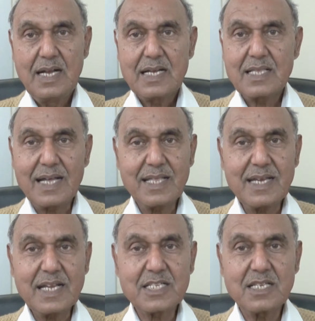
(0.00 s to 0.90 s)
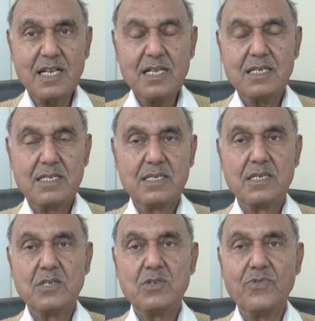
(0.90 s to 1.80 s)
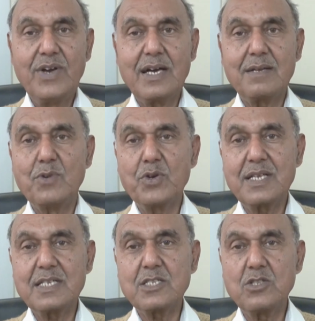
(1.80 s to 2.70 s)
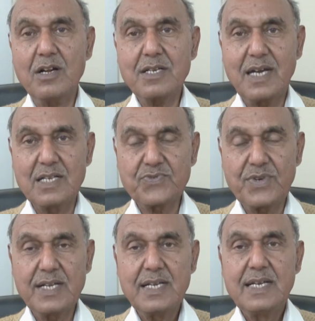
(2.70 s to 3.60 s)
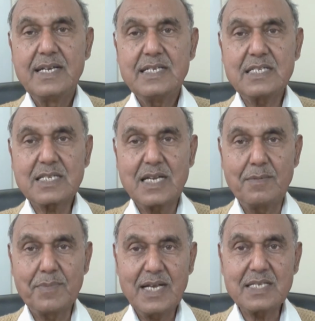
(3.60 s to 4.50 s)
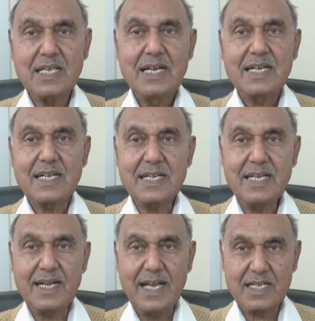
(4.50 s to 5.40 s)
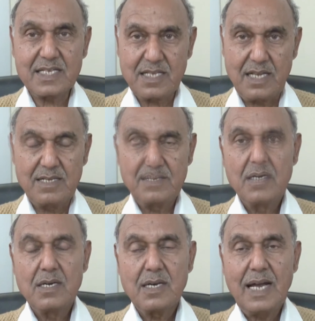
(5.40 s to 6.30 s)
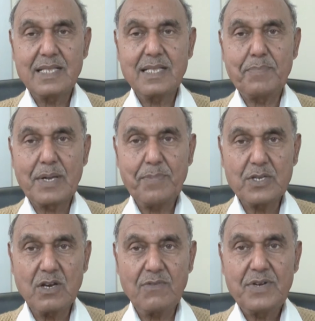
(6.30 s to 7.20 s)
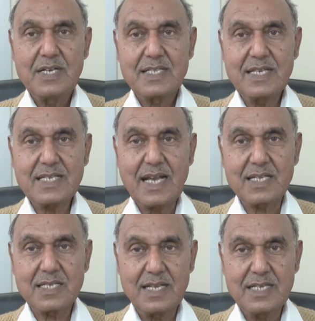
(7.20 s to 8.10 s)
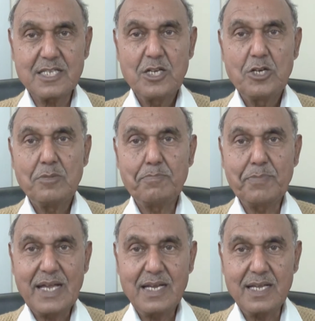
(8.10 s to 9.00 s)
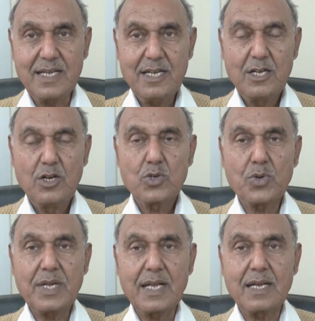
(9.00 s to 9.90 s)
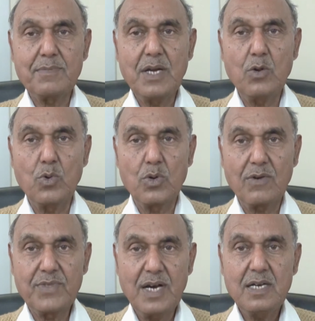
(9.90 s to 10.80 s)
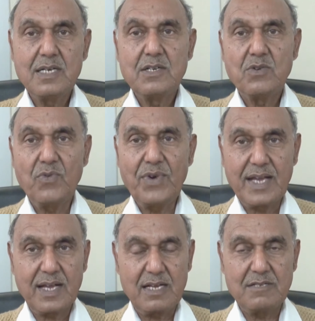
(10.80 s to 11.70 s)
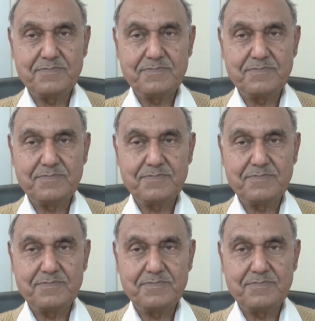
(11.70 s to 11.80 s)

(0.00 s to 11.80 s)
The other axle where motion is not transferred is termed as dead axle, and the purpose of this axle is mainly to take up the load of the vehicle.